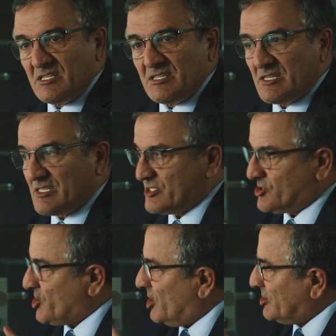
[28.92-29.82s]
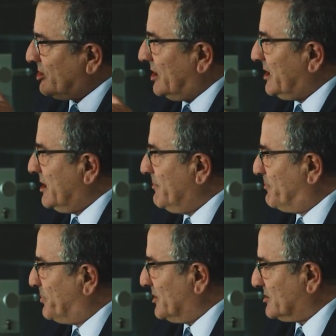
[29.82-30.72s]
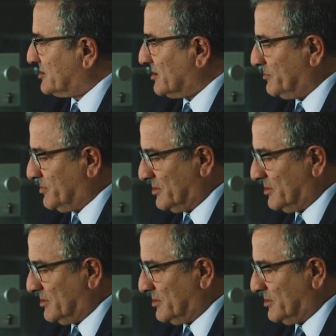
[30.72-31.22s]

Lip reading: is that you're crazy. Computers don't